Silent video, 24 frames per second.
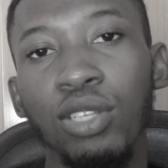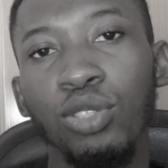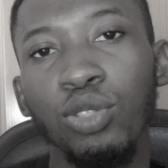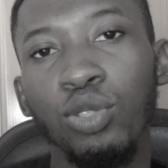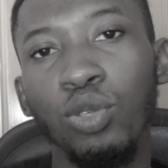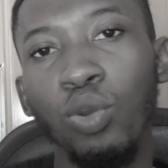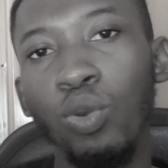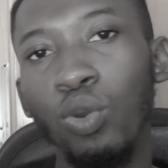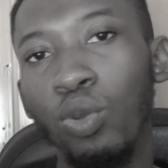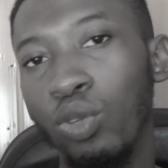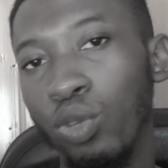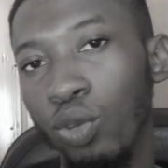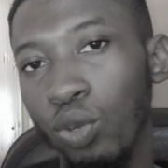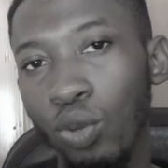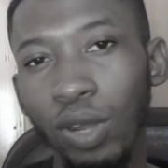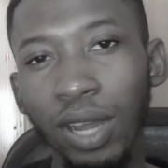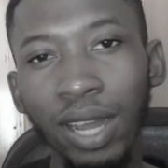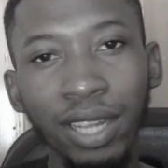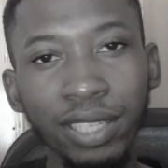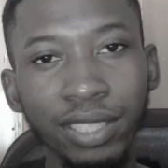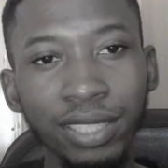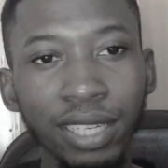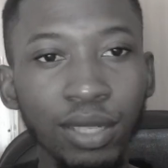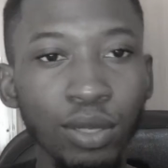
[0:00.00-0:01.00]
So you could
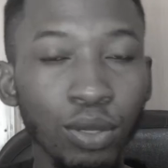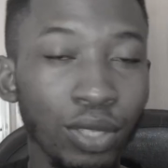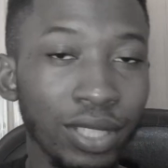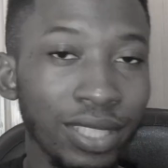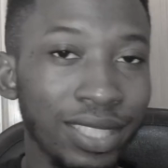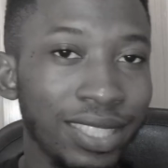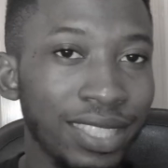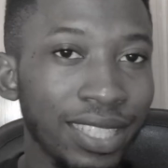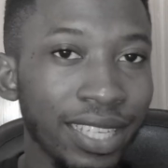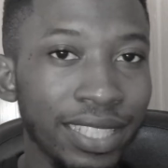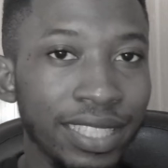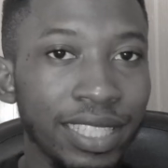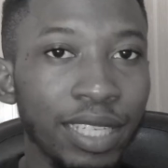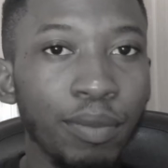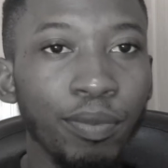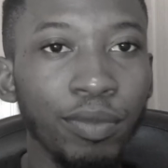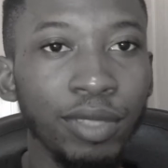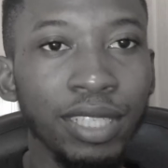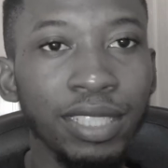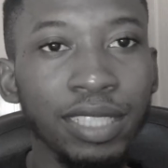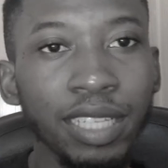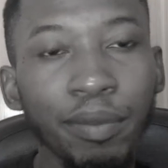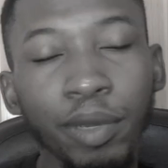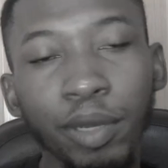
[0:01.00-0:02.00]
actually hot set, a,
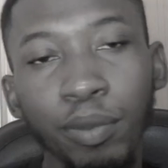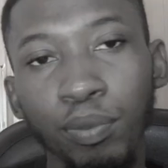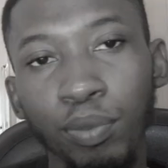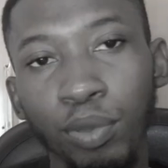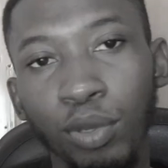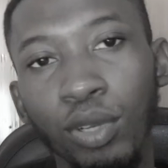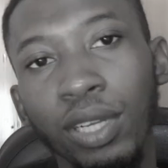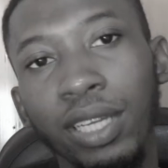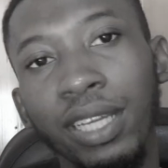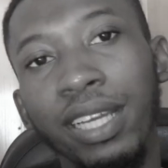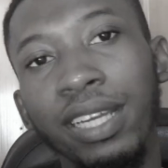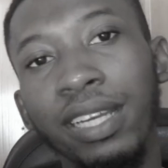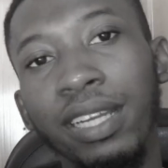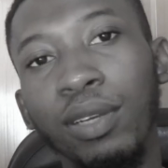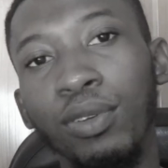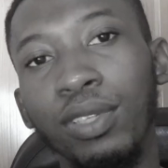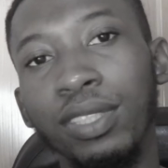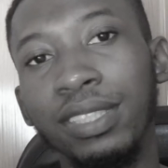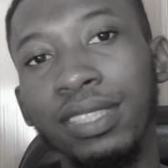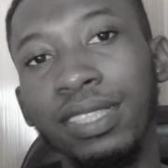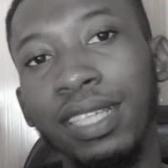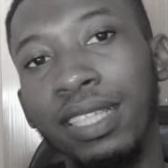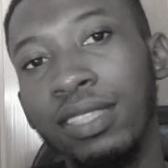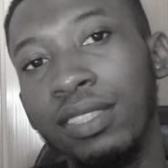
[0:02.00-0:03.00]
set up a blog and then
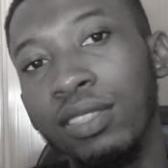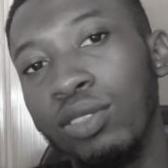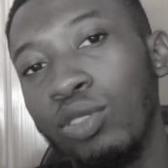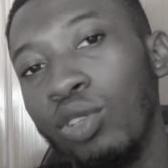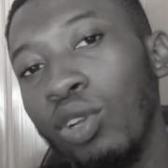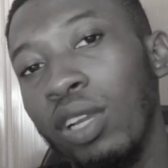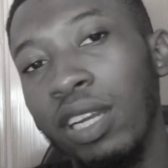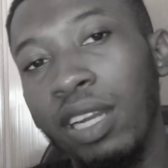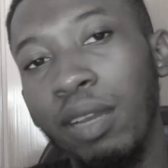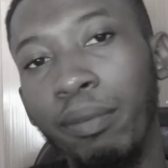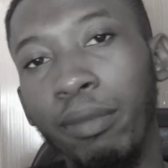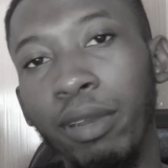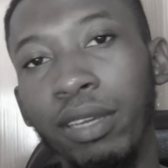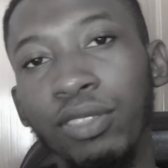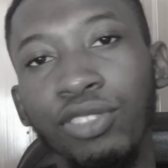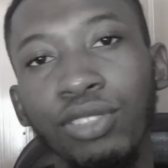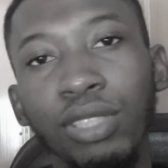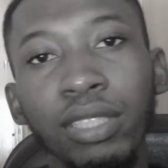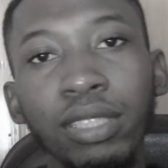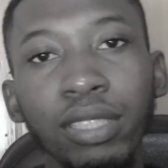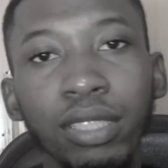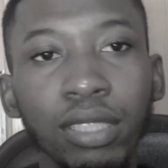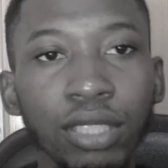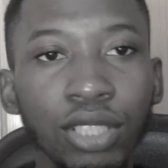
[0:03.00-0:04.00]
hot start talking about
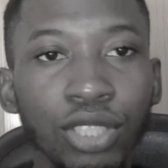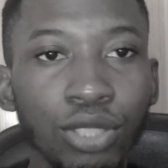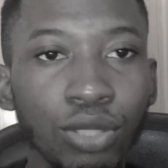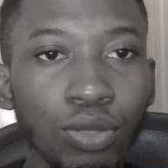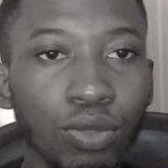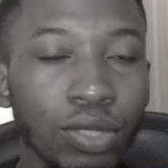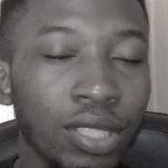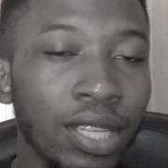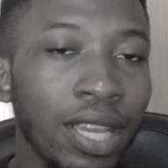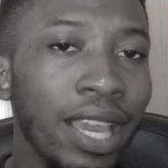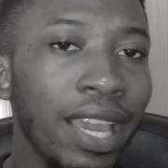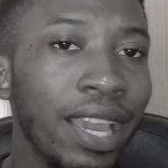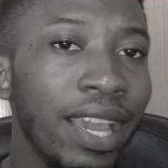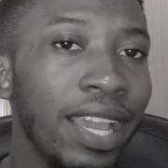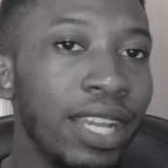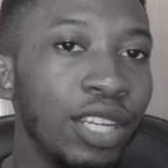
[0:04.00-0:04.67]
trending issues,